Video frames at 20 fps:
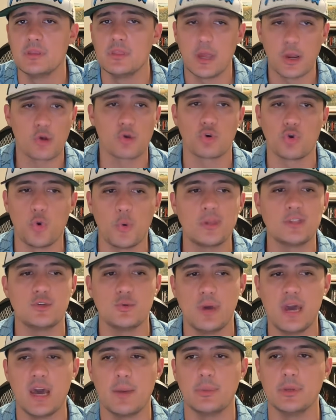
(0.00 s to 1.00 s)
They are going to
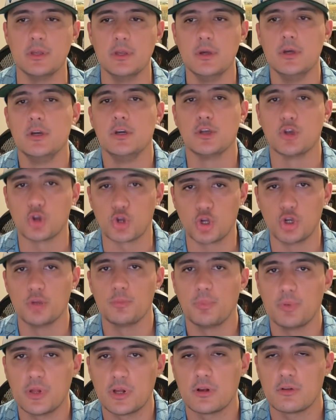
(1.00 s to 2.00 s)
happen. Your good
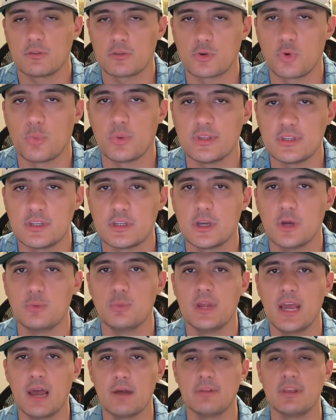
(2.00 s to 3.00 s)
players are going to go
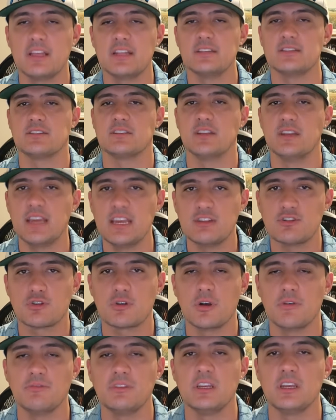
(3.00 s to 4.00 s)
down. That is the nature
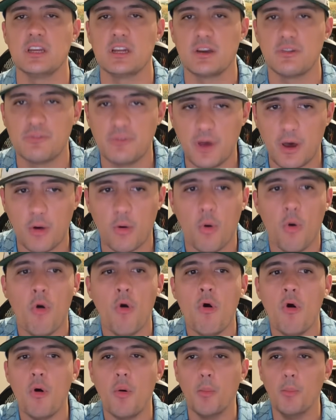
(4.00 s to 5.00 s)
of the NFL.
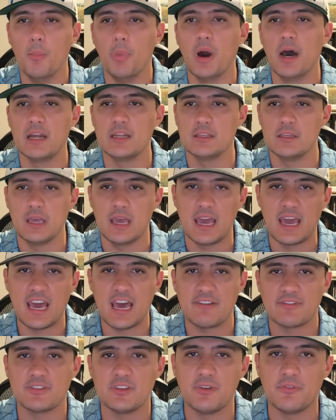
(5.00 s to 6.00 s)
But you
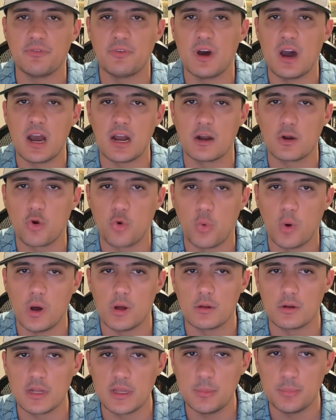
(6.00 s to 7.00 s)
have to find
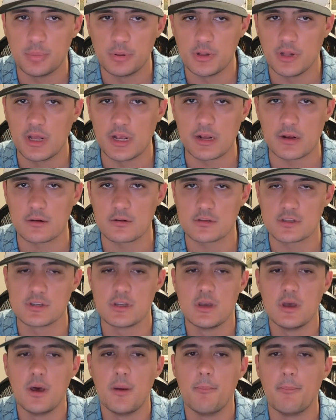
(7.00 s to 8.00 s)
quality players
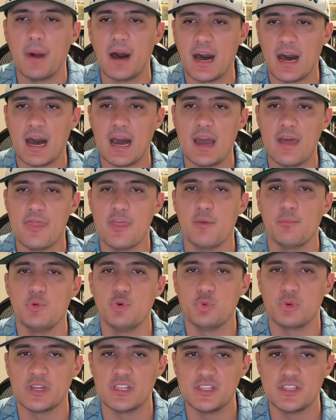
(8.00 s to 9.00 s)
behind them who
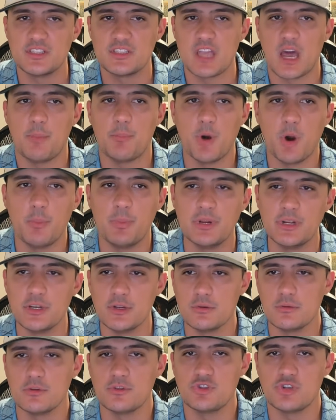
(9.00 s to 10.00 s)
can step up and
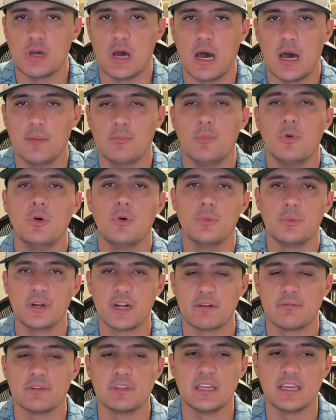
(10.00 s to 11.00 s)
do the job
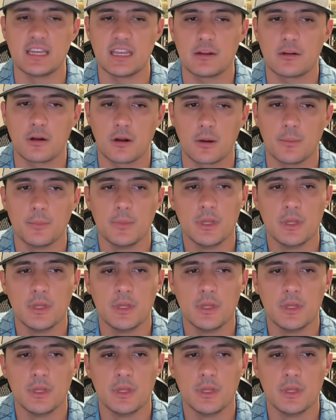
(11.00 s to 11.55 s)
whenever they get hurt.